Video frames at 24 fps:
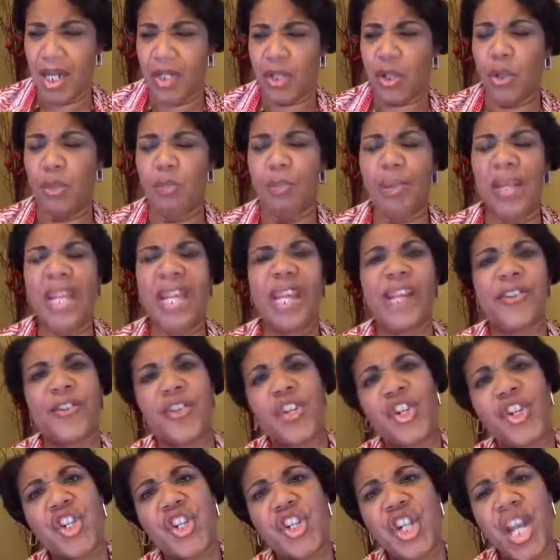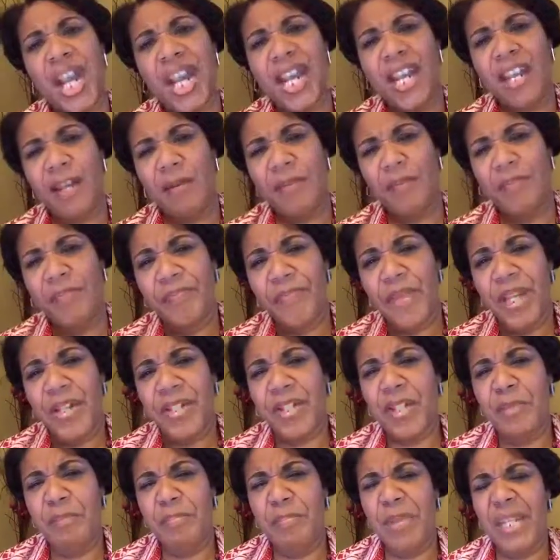to be in shame,
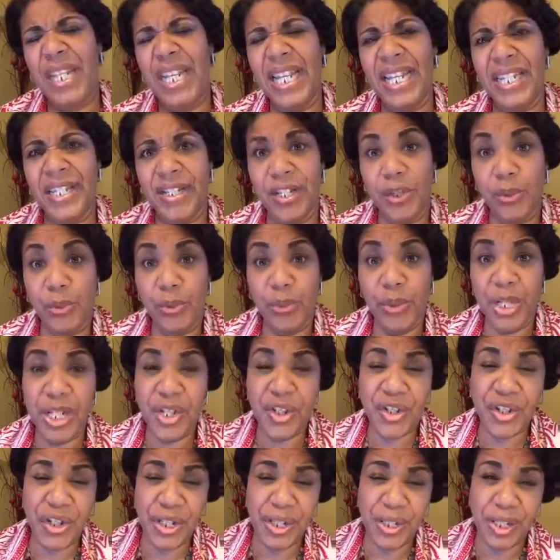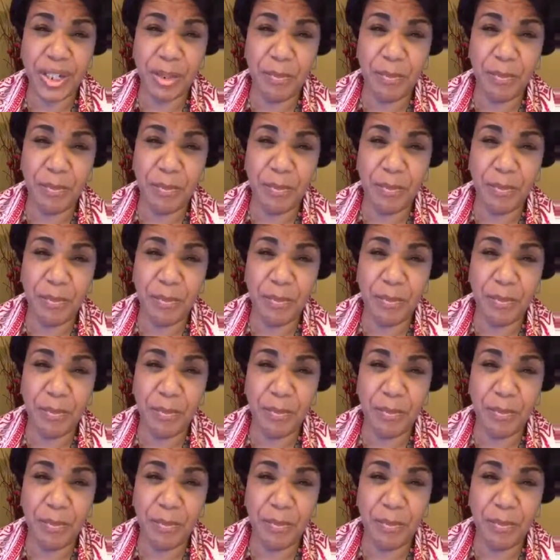to be in derision,